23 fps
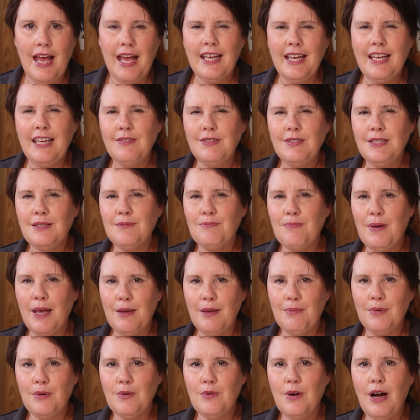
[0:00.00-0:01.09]
It gives
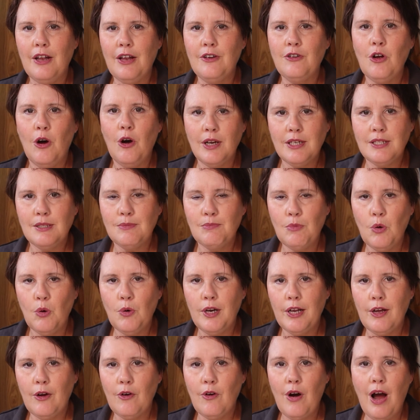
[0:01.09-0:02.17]
people a nice
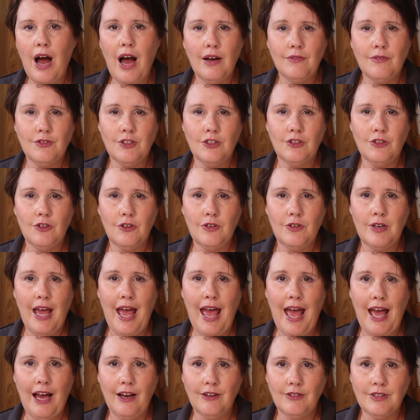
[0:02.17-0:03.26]
morning or afternoon
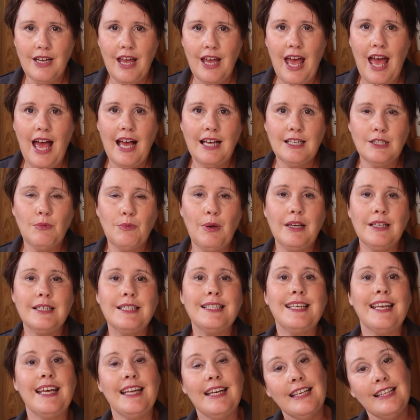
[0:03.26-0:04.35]
out, as well as
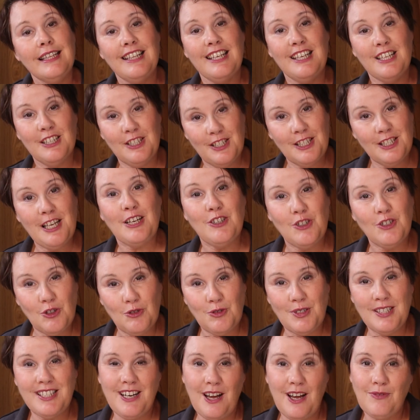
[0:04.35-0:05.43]
getting the essential
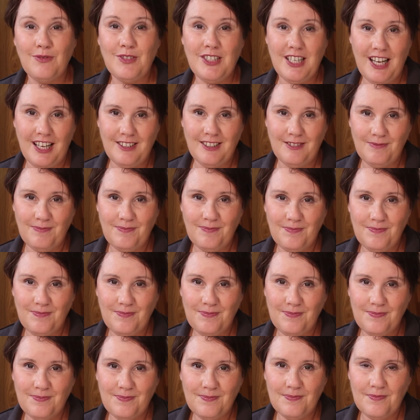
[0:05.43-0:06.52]
stuff done.
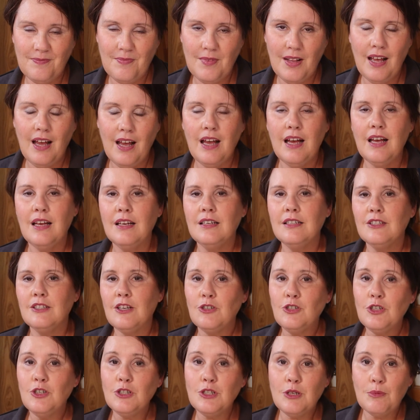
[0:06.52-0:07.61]

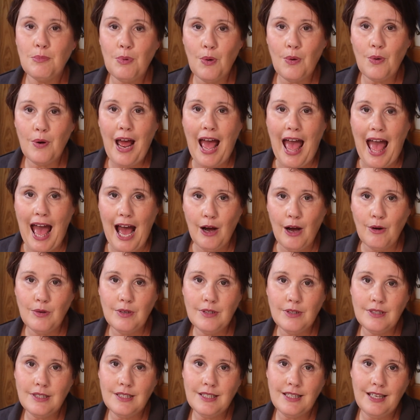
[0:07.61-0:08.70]
Social support
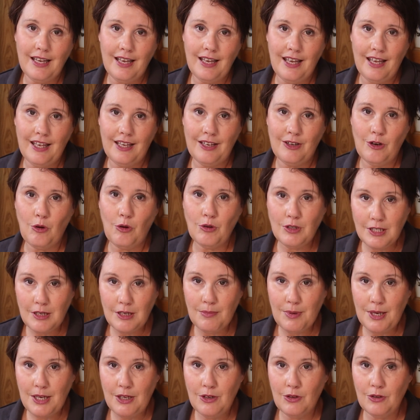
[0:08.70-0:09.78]
hours can also
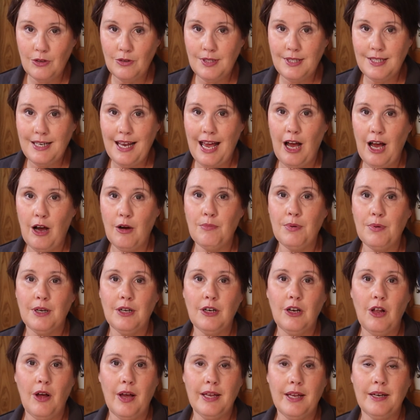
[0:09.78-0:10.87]
be used to help a
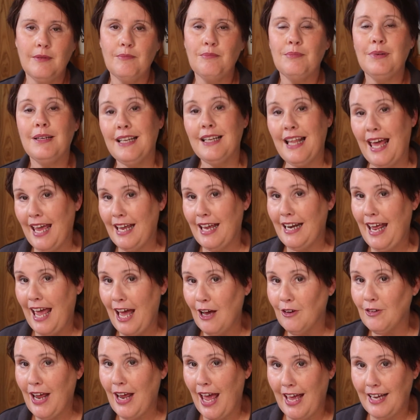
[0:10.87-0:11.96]
client plan
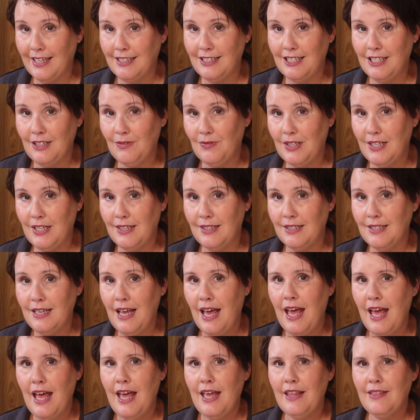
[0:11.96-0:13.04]
out activities
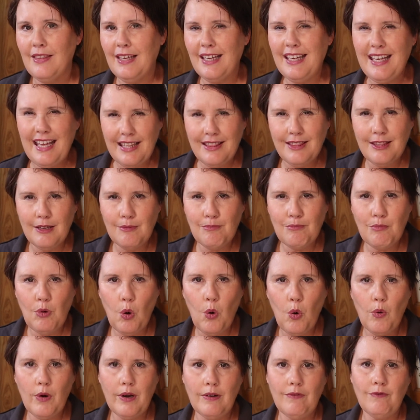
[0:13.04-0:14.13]
that get them
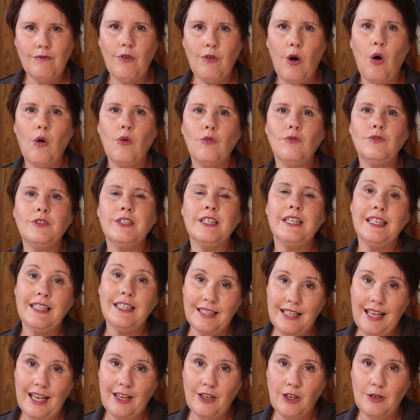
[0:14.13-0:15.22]
more involved in
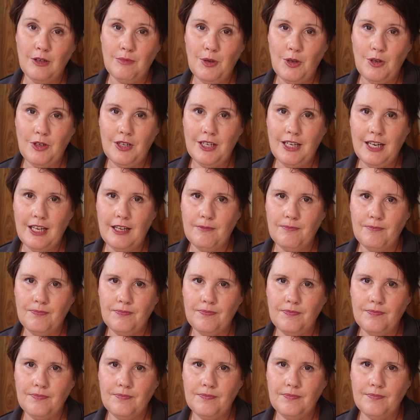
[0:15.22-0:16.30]
their community.
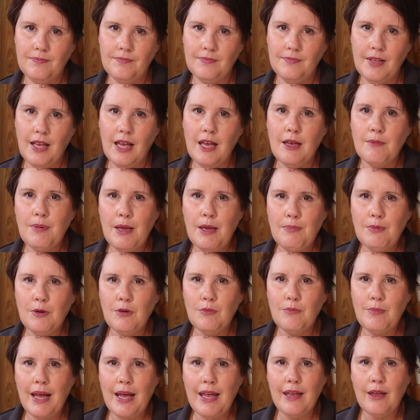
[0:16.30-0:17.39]
People
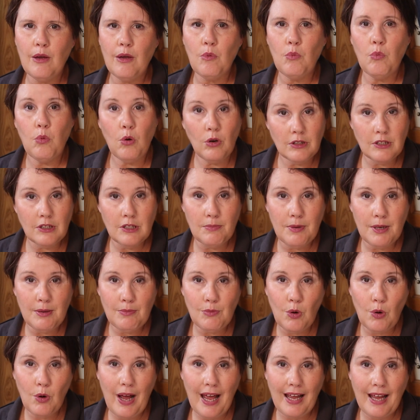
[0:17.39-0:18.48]
may want to be
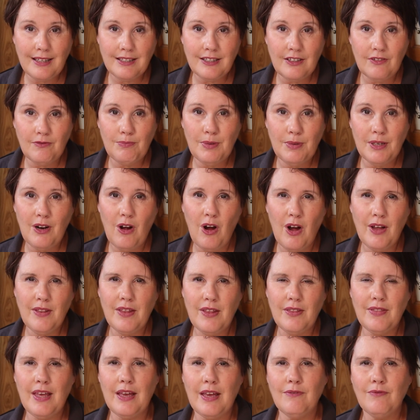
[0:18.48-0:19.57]
more active, but either
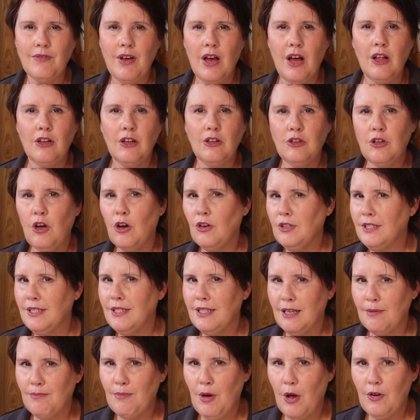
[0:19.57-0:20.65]
they've lost
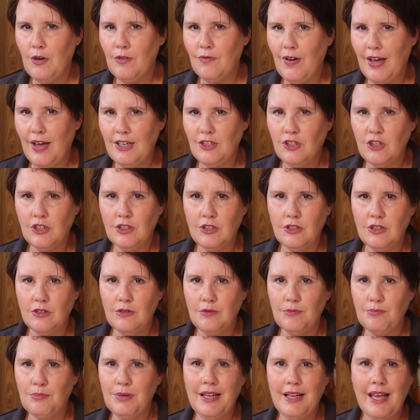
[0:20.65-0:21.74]
the motivation
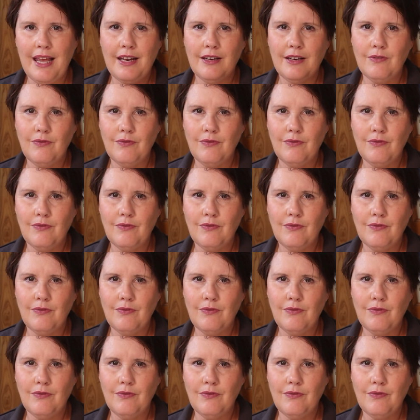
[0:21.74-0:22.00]
to plan